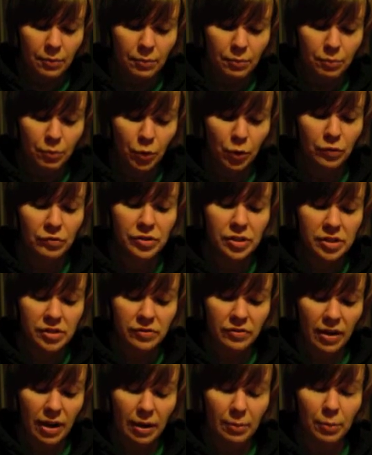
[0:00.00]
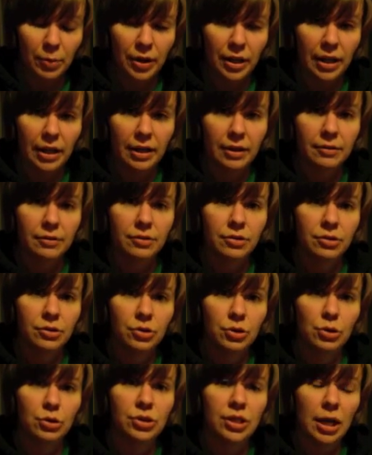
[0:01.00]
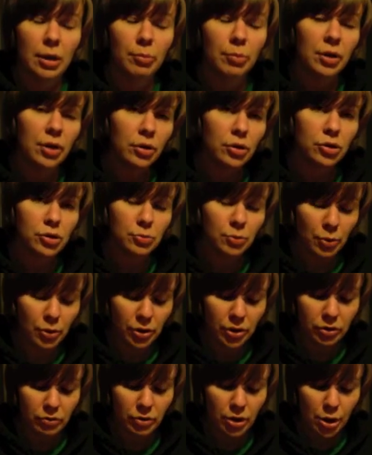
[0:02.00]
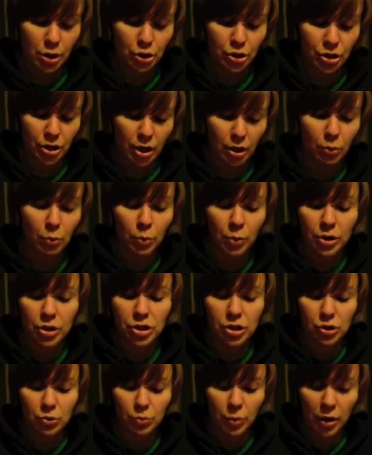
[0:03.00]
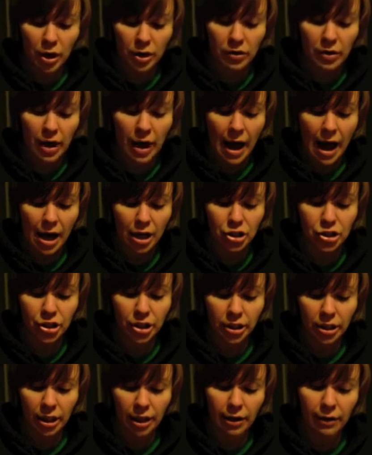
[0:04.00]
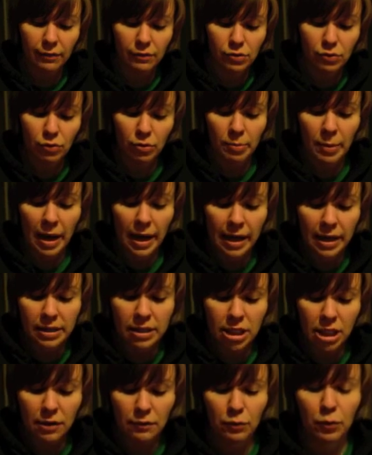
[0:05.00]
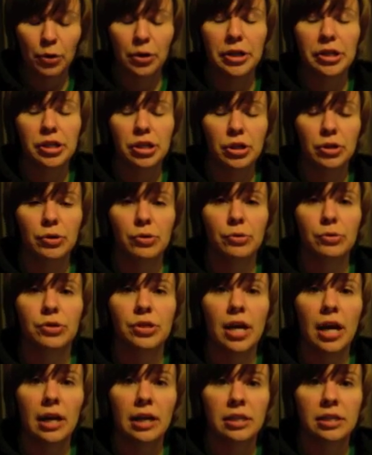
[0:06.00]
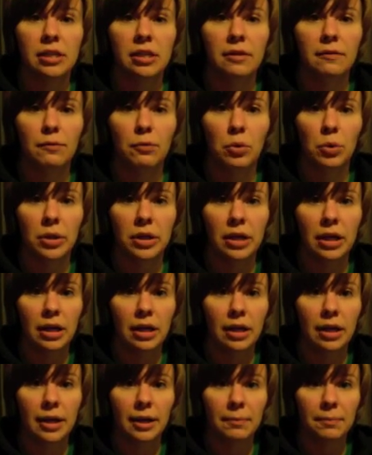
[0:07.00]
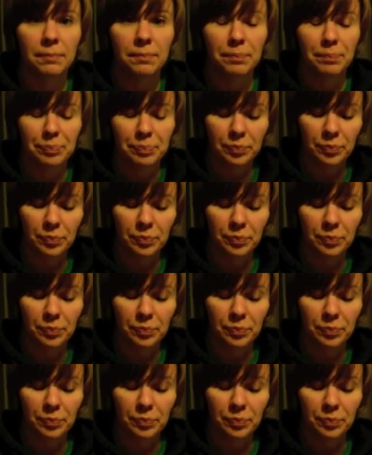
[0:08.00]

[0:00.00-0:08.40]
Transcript: moved his family to St. Petersburg in Russia, which is where they actually lived from 1842 to 1849.